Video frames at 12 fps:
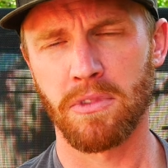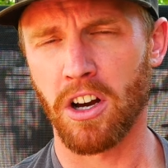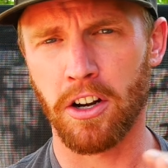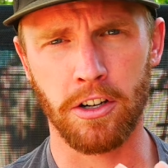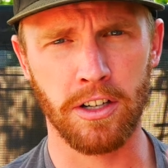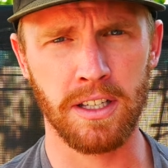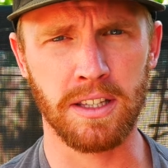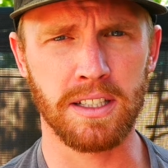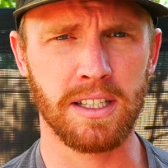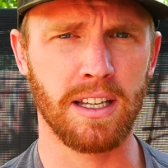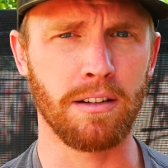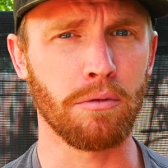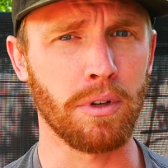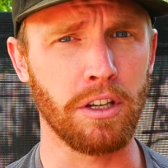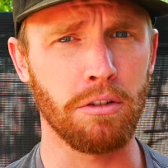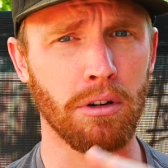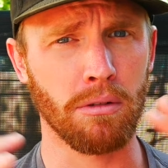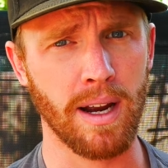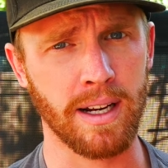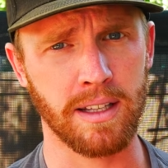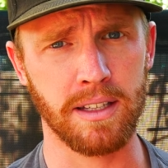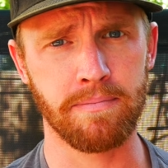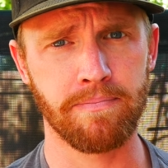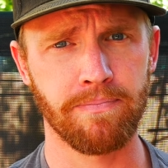underneath the tent when you erect
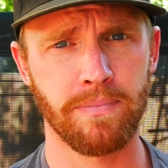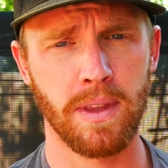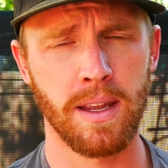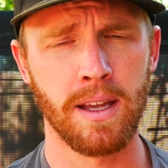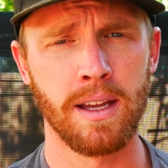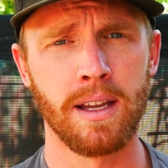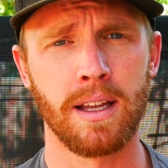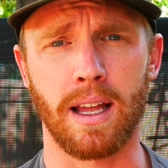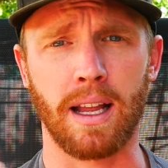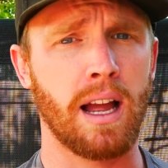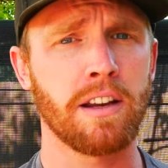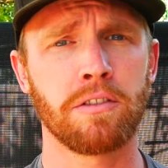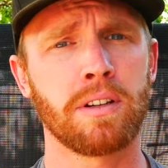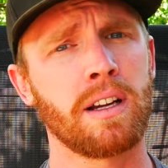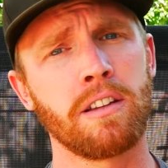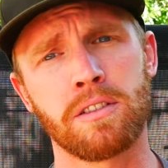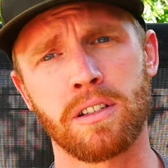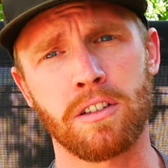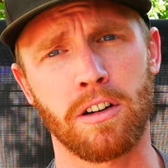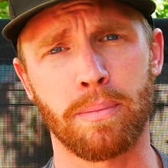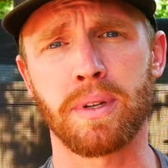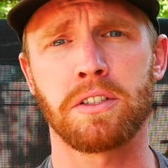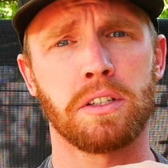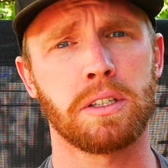it, like I do not use a
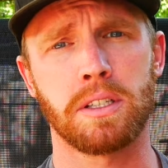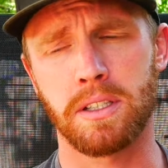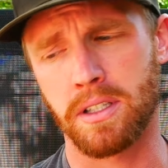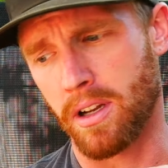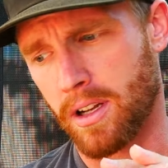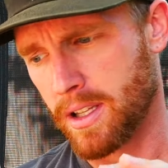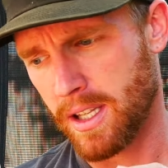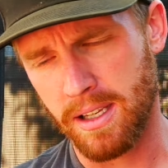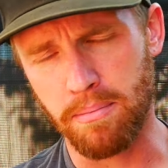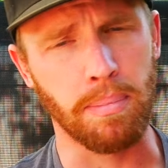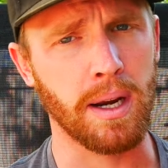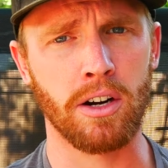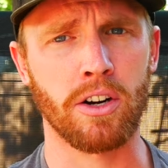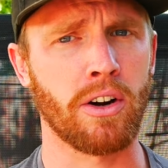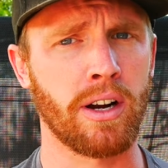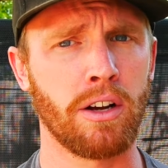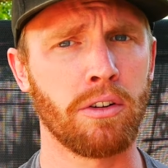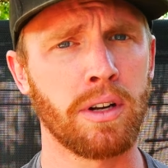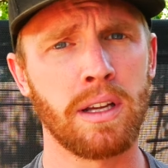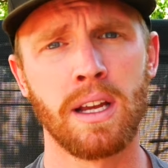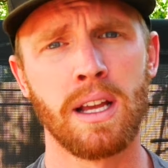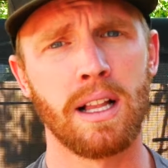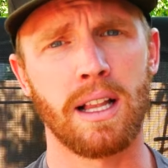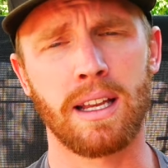tarp, it just sits on the bare ground
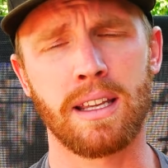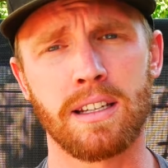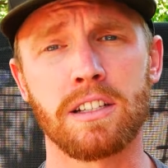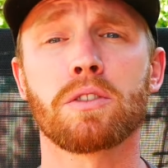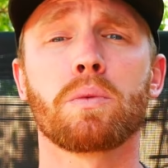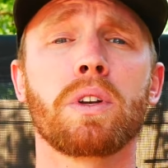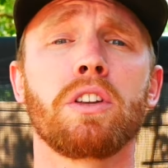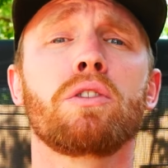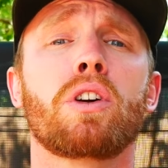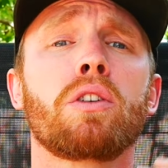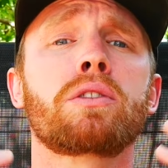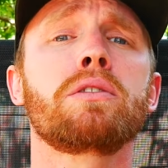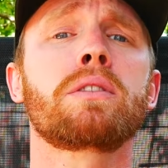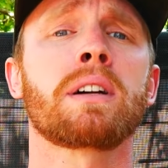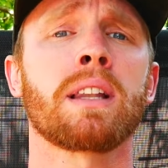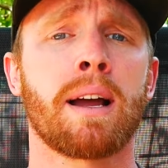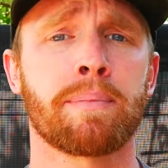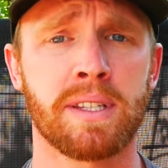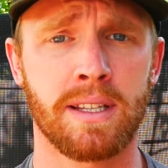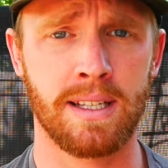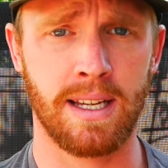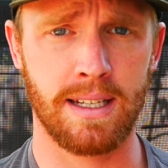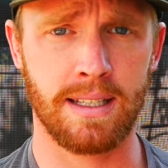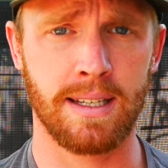like it is. When you go to collapse the
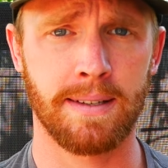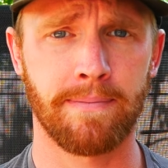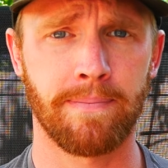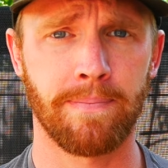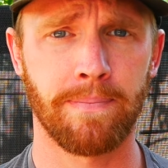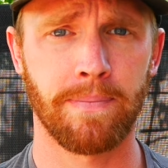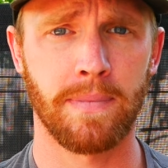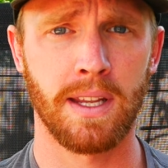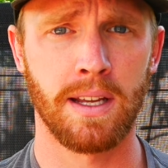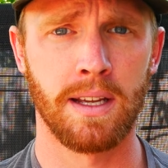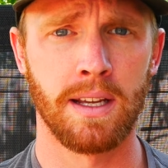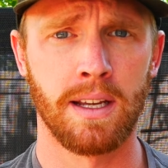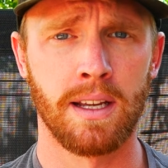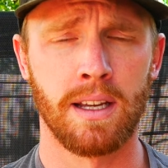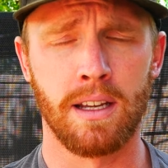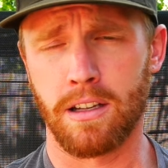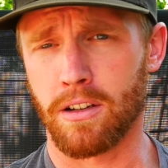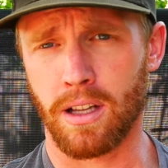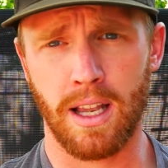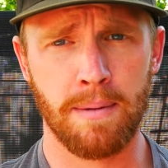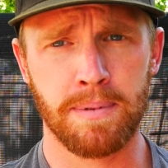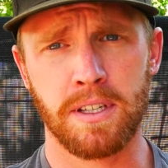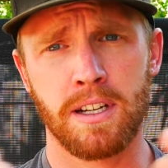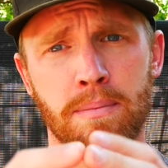tent, you
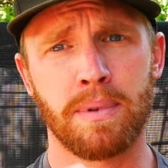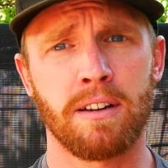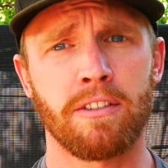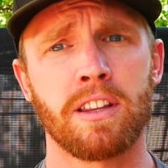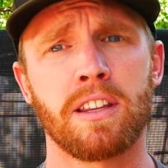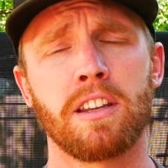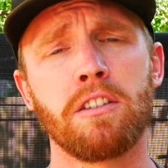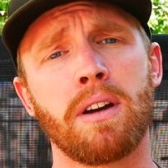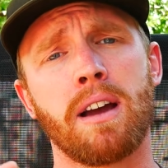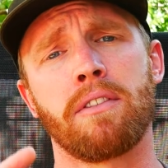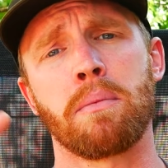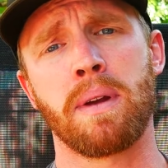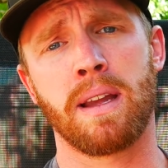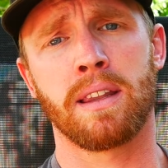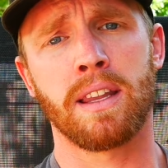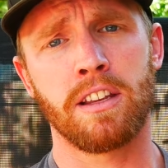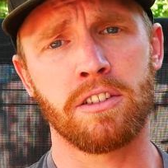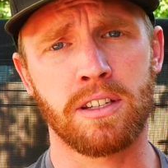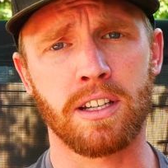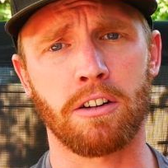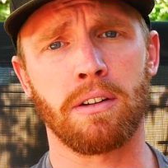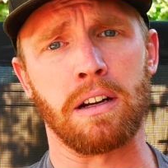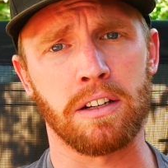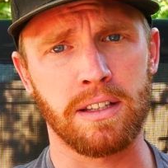collapse it up and everything, you have a band that you stick
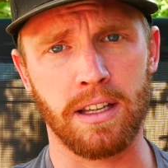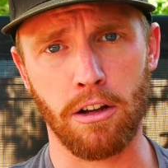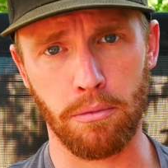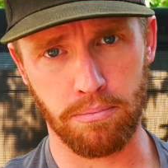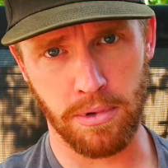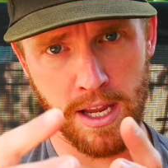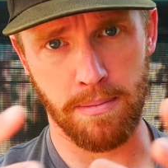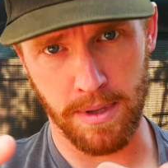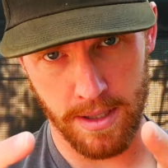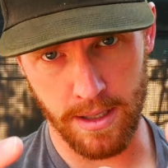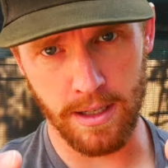around it to help keep it